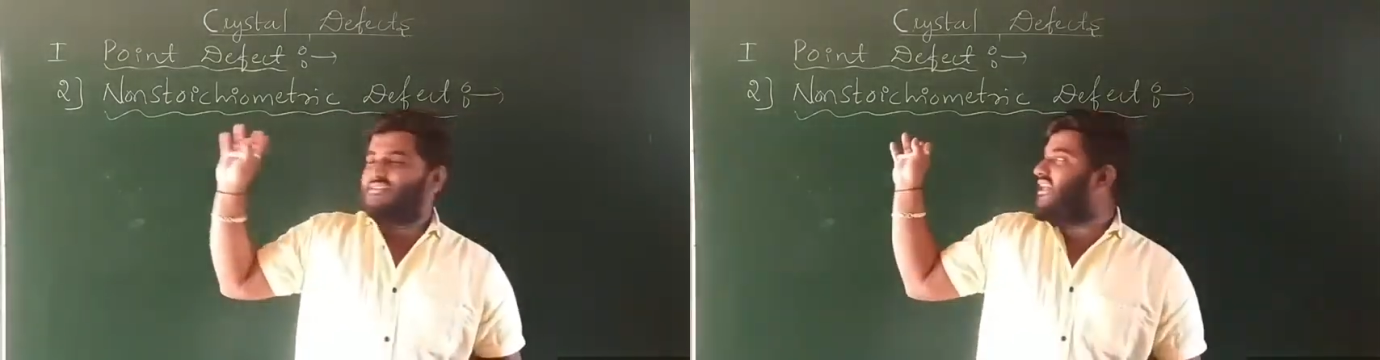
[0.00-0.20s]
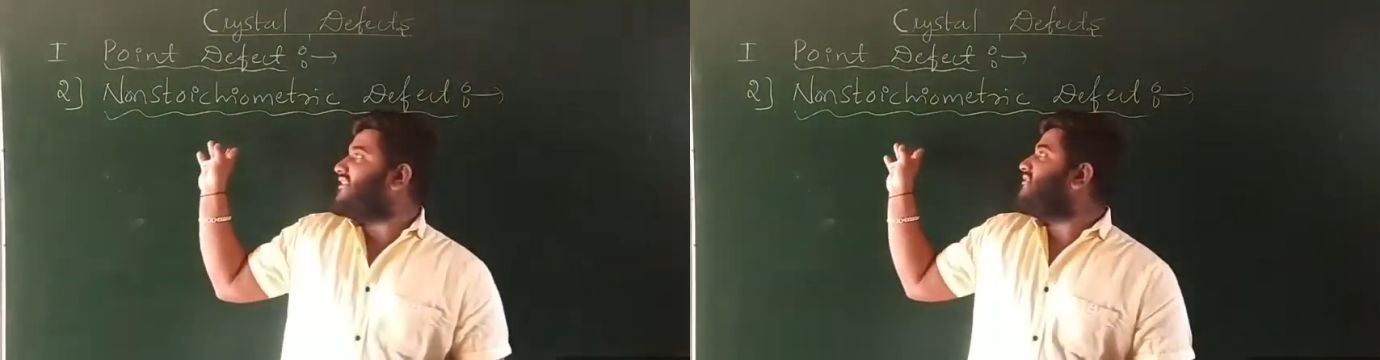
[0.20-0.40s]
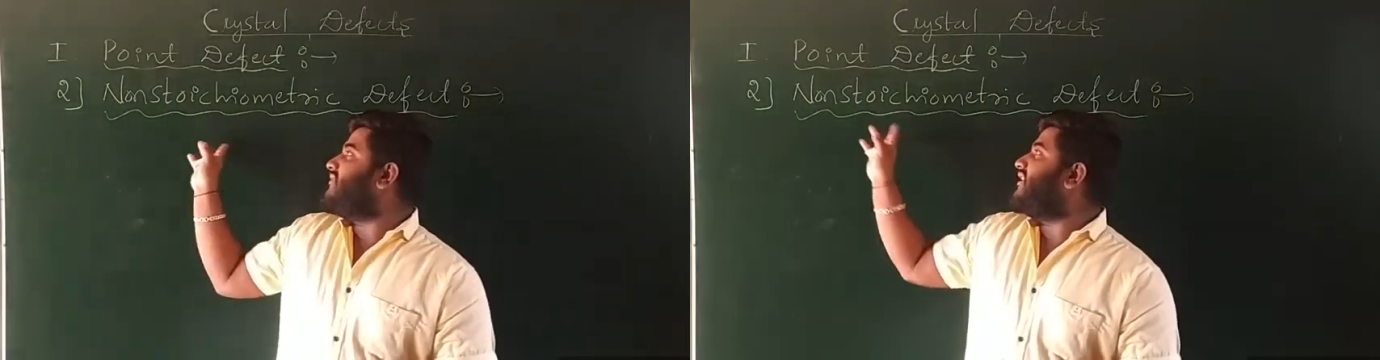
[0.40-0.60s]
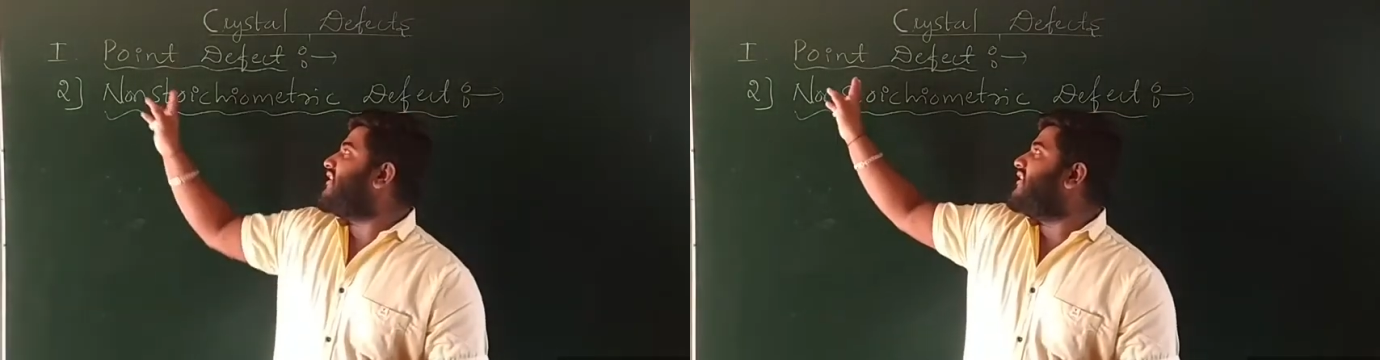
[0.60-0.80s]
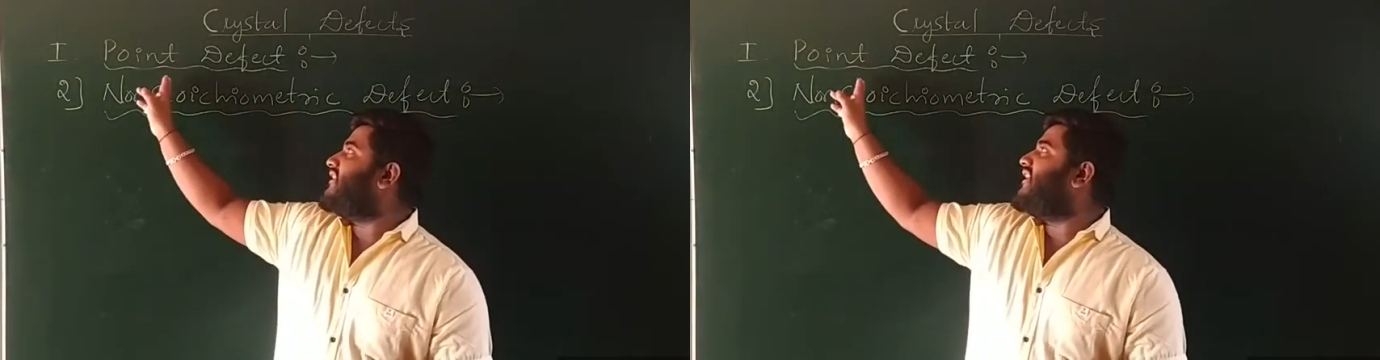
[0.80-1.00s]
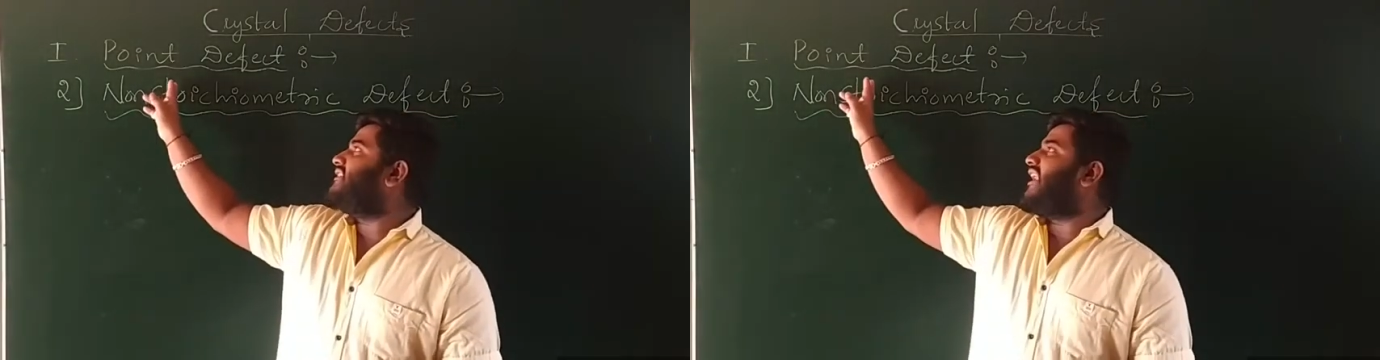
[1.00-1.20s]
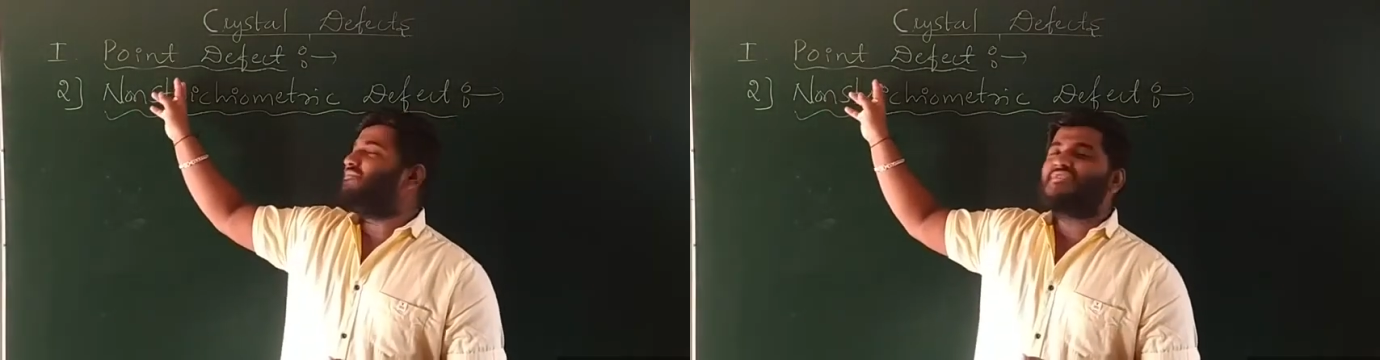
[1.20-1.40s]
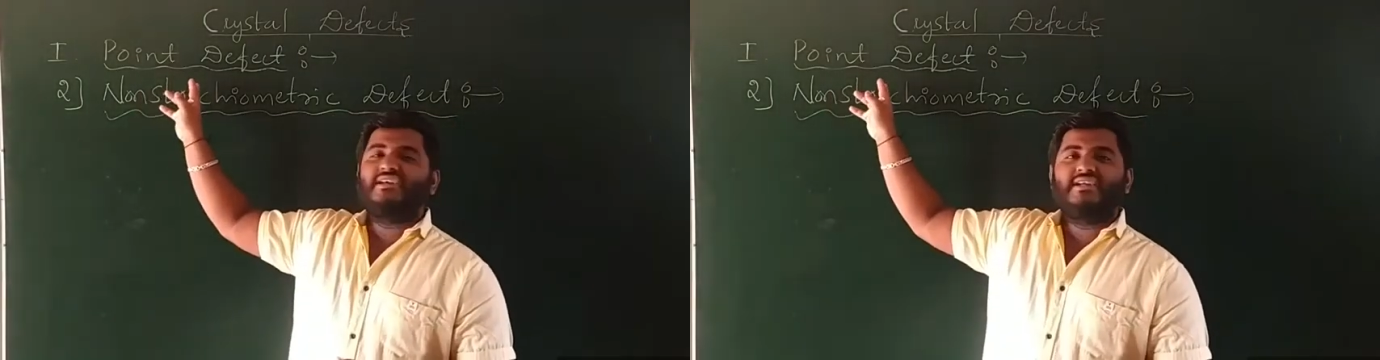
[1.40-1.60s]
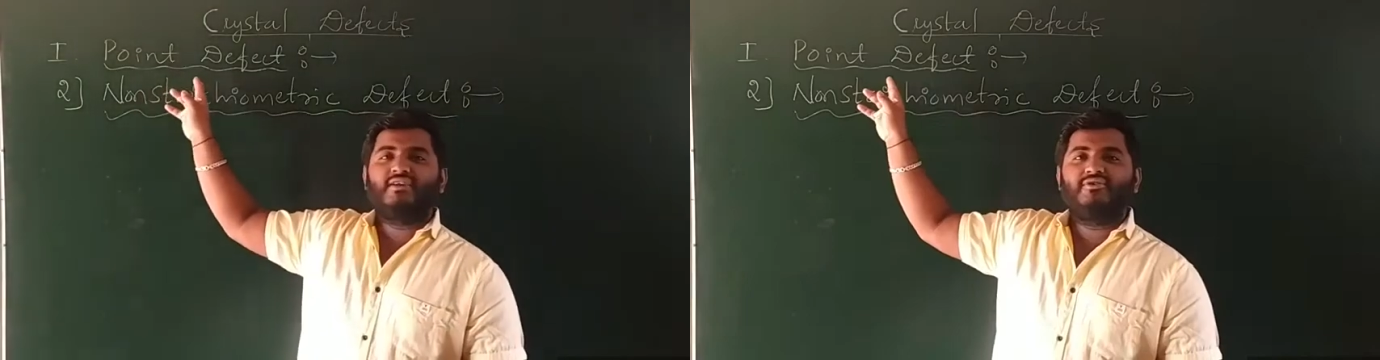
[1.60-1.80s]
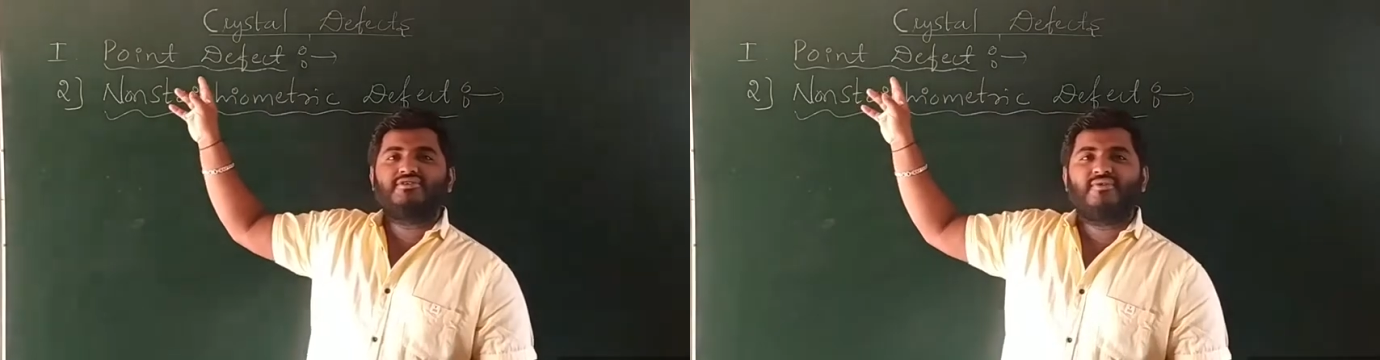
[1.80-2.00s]
nothing but it comes
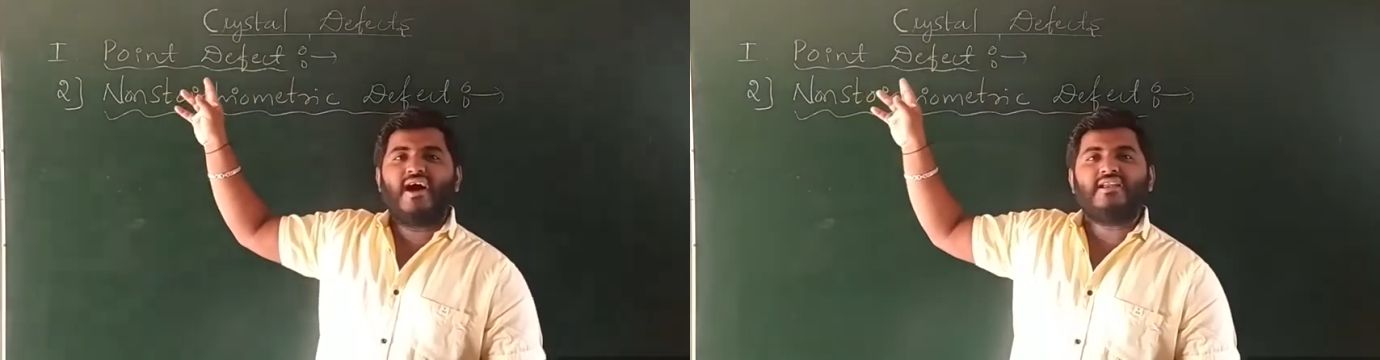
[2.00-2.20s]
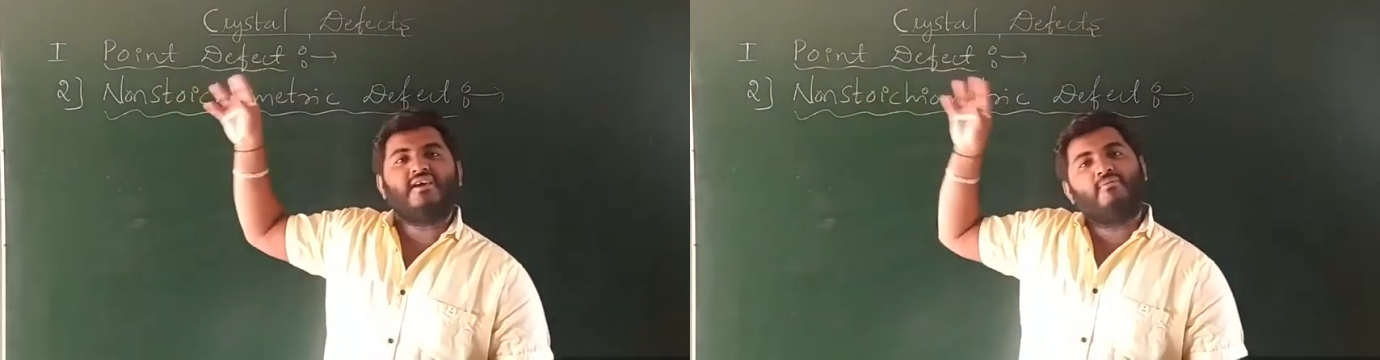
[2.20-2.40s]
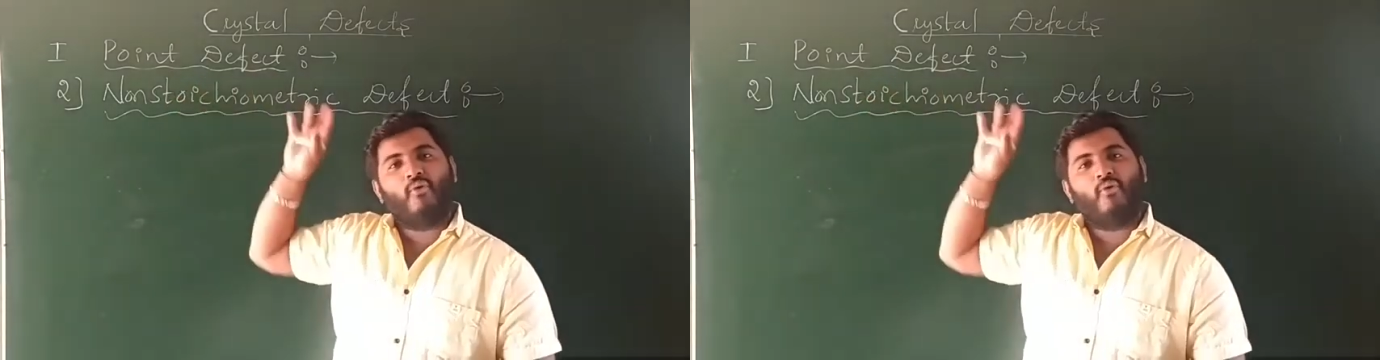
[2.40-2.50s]
under which one?